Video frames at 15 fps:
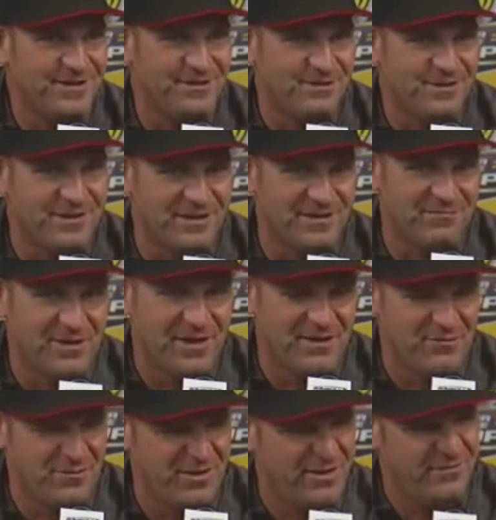and you're thinking,
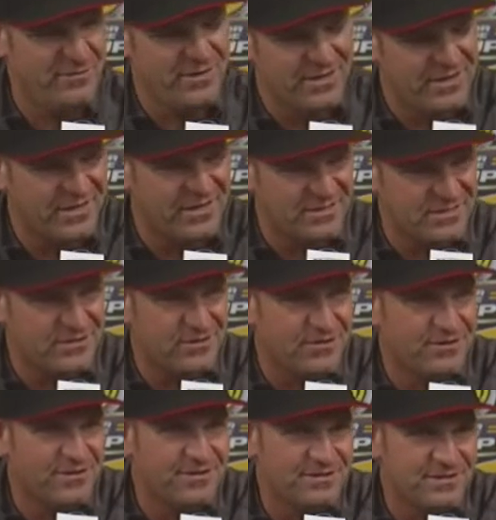man, are we even going to get
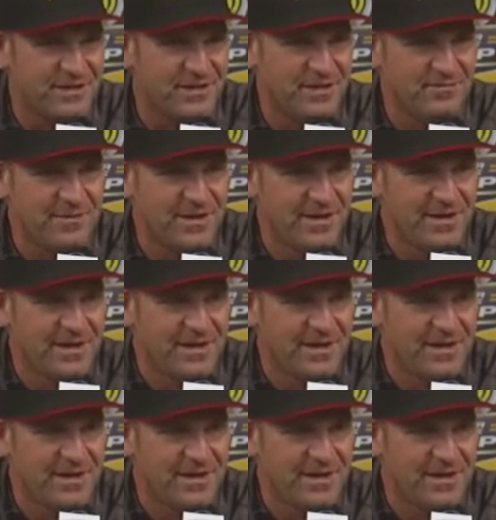started on time?